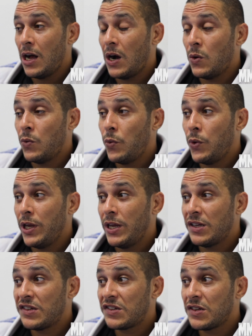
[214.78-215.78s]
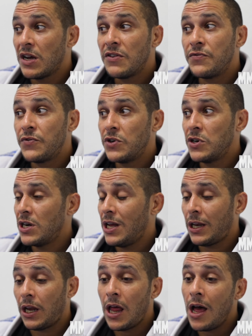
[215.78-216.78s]
we suffered
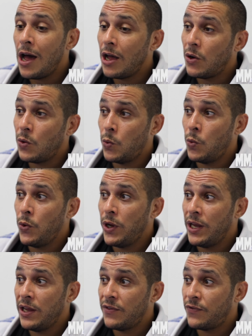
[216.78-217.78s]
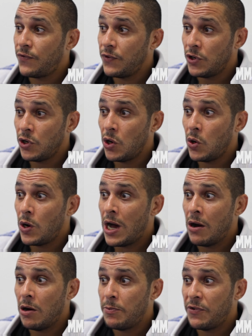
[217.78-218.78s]
a lot with, you know,
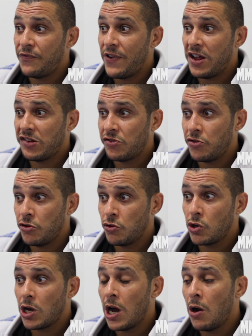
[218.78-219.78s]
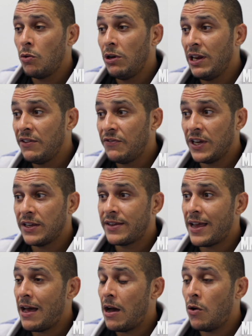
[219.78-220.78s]
our Professor Jucão leaving
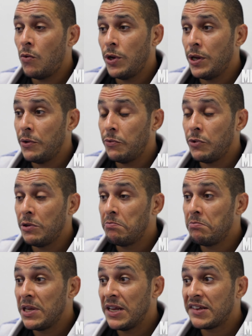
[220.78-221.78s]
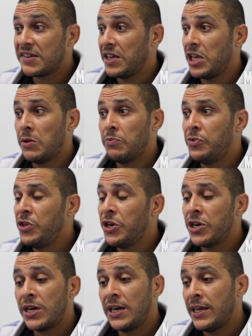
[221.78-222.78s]
town. We missed him
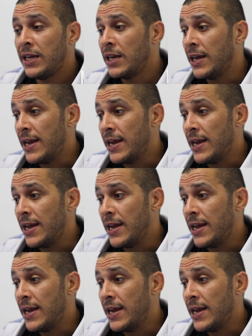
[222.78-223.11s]
dearly,